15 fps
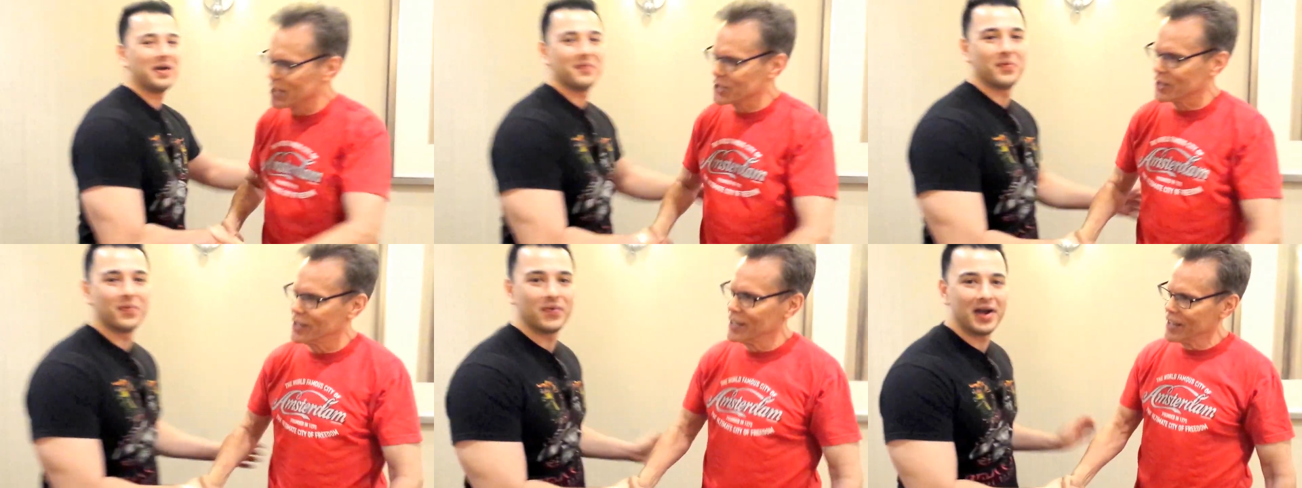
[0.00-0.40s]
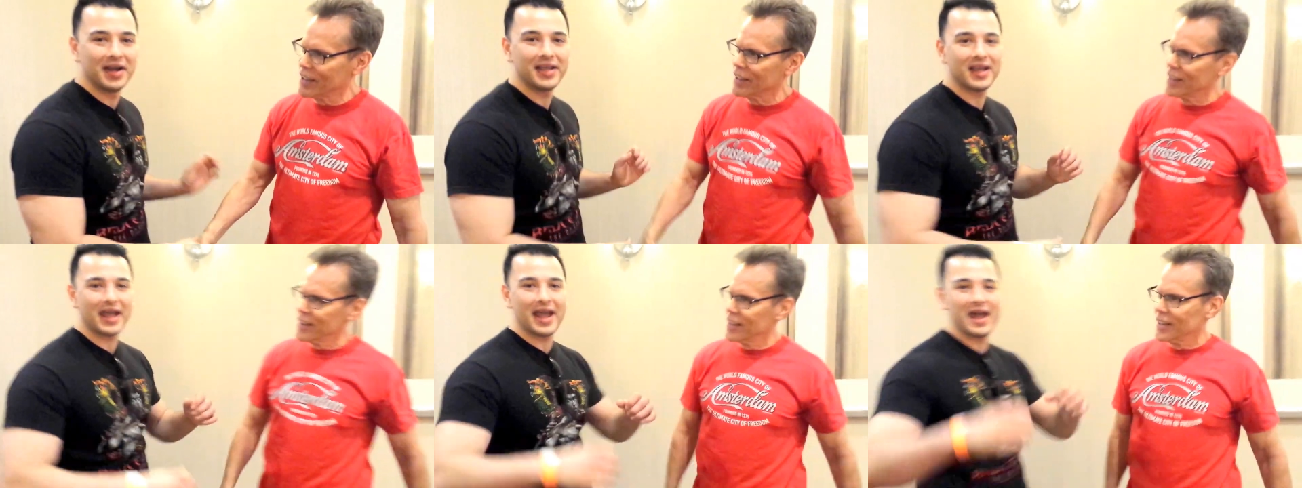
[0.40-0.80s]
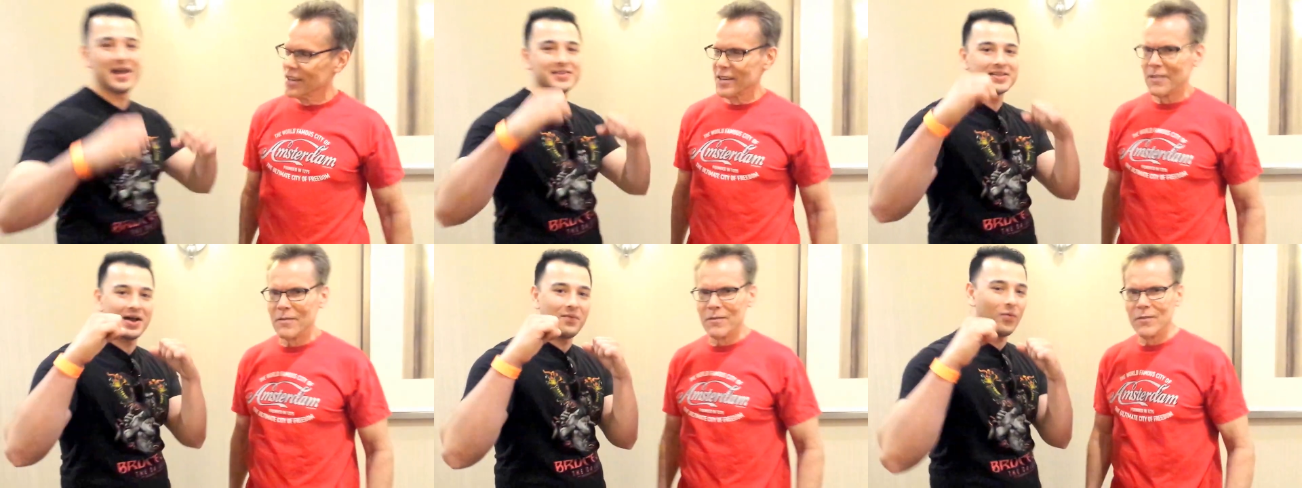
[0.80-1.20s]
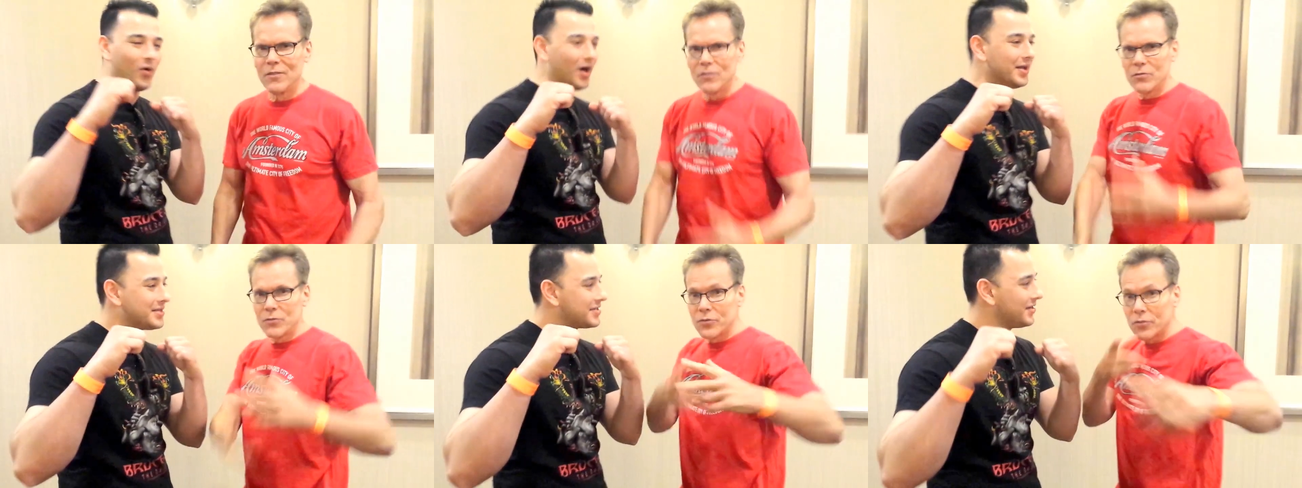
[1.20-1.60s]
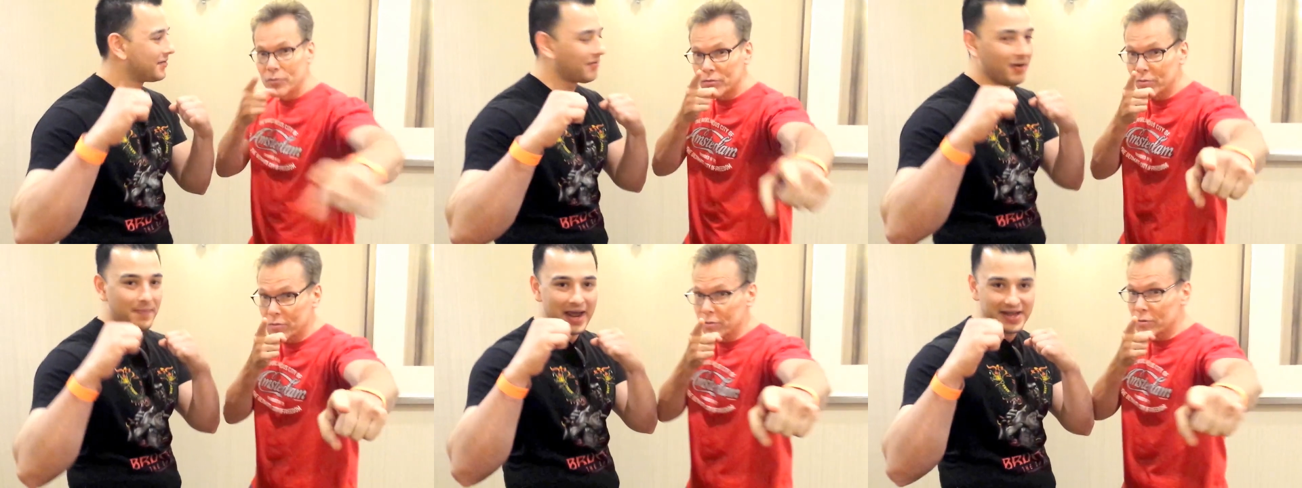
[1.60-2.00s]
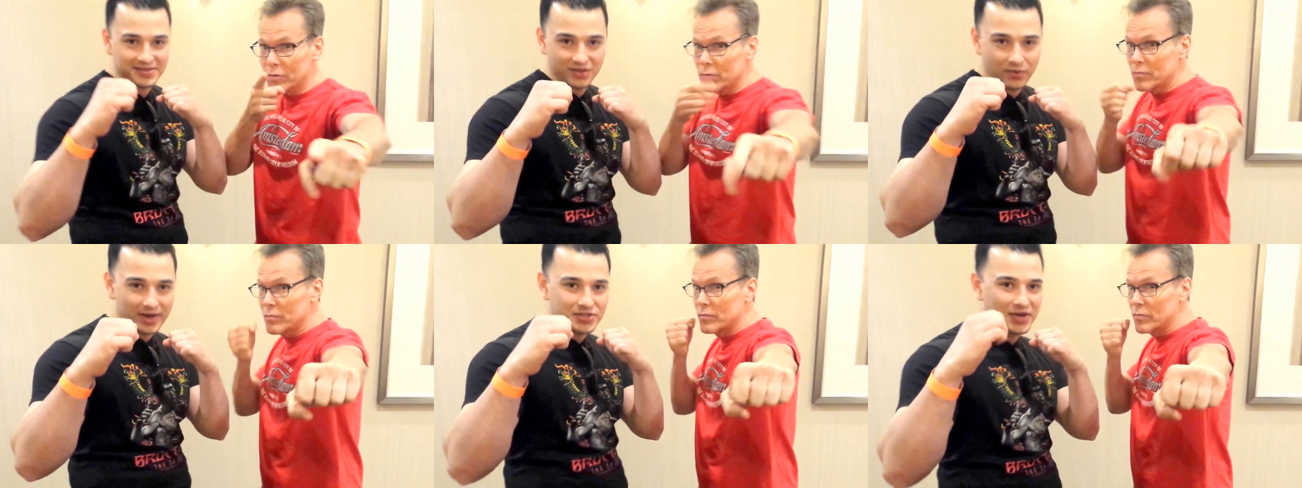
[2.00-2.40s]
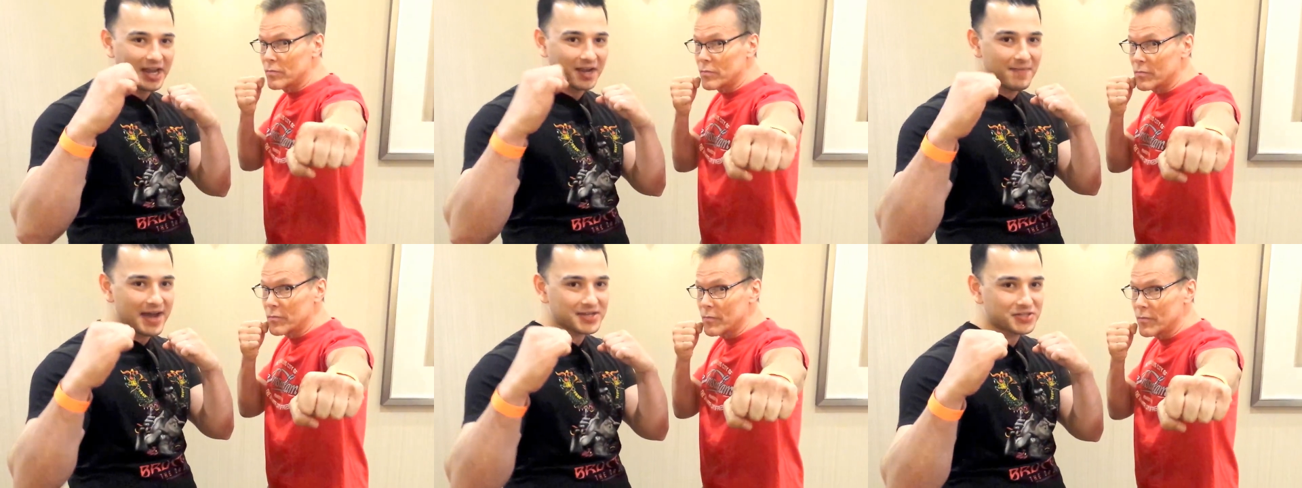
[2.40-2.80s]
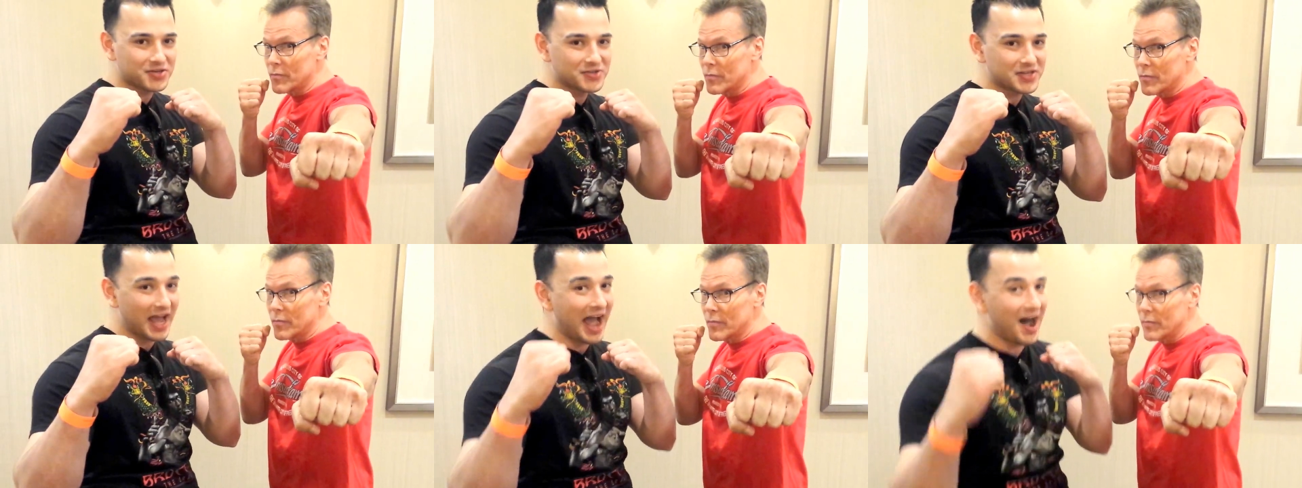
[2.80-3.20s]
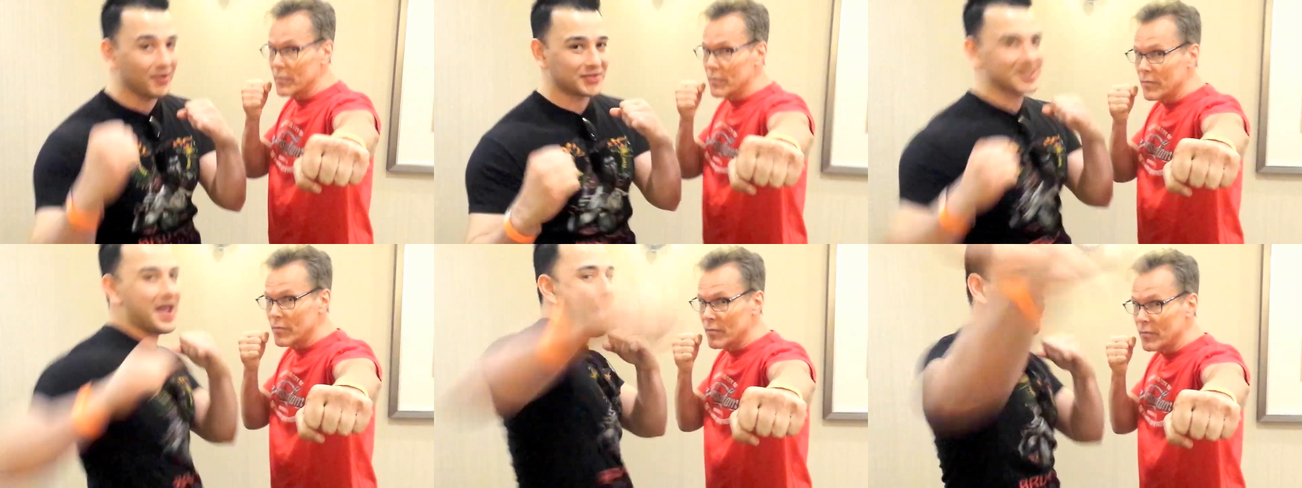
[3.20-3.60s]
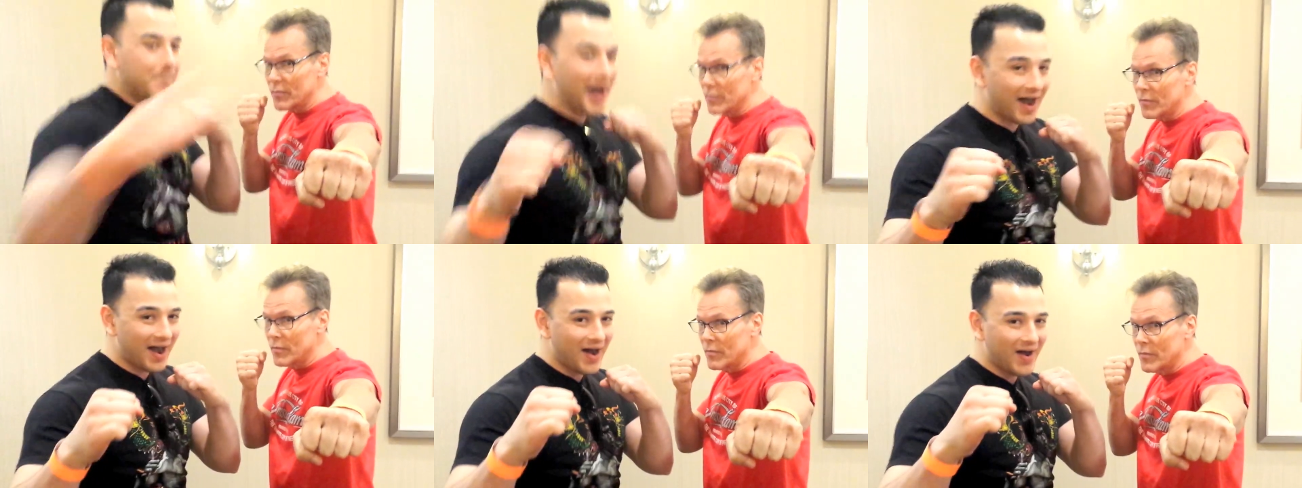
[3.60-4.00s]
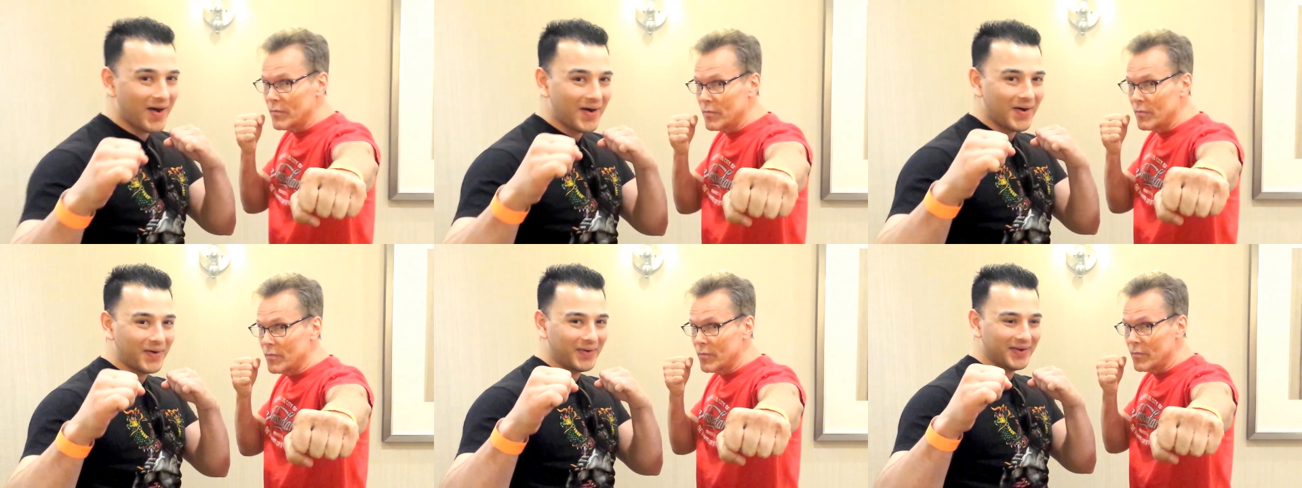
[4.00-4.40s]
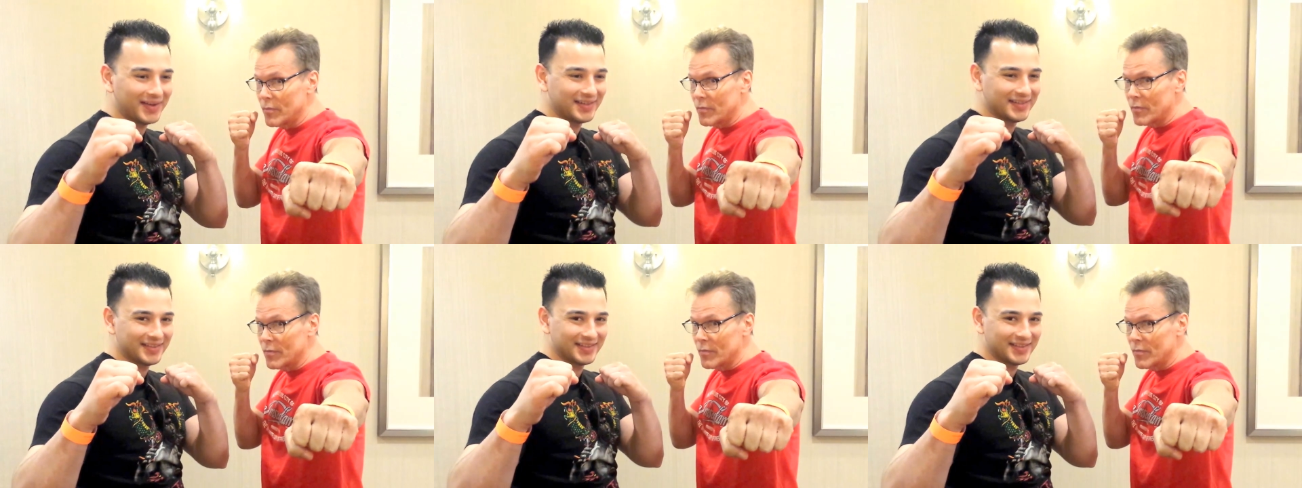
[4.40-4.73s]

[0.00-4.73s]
Speaker 1: right, ready? Hands up. One, two, three. Basil the White Dragon Masters, out. Ow!